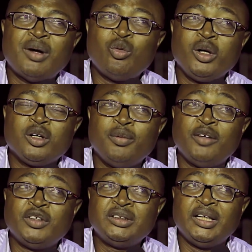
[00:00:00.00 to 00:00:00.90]
wake up
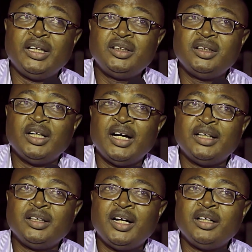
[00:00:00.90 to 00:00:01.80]
every day
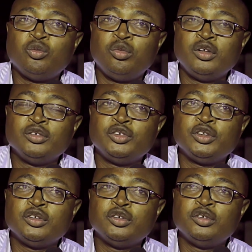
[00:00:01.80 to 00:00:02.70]
and I want
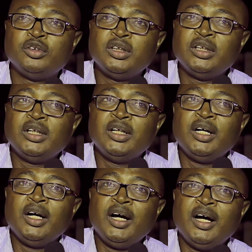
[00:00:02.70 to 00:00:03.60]
to
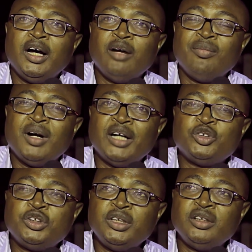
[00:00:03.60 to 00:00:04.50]

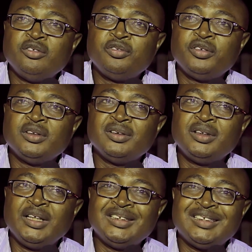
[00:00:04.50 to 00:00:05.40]
achieve
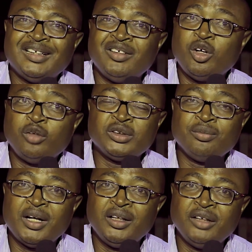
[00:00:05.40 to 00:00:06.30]
things at the
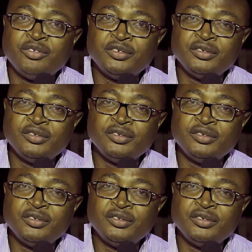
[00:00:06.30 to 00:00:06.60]
optimal level.